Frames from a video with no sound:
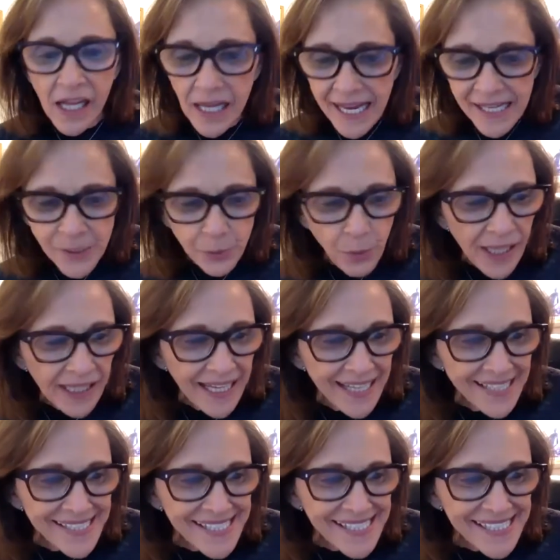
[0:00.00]
as well
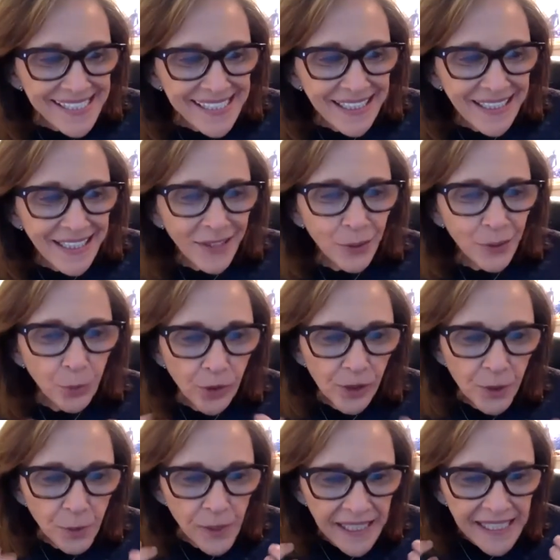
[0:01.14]
as the world
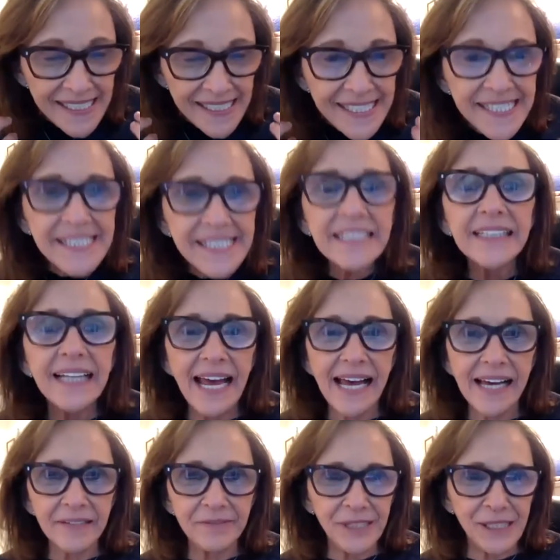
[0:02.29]
we can still
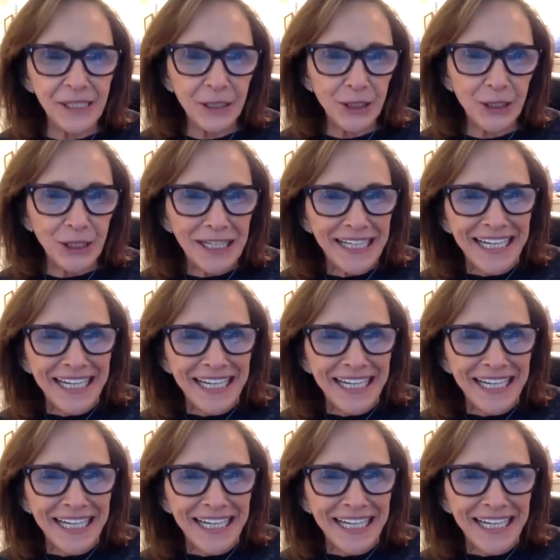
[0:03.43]
have here.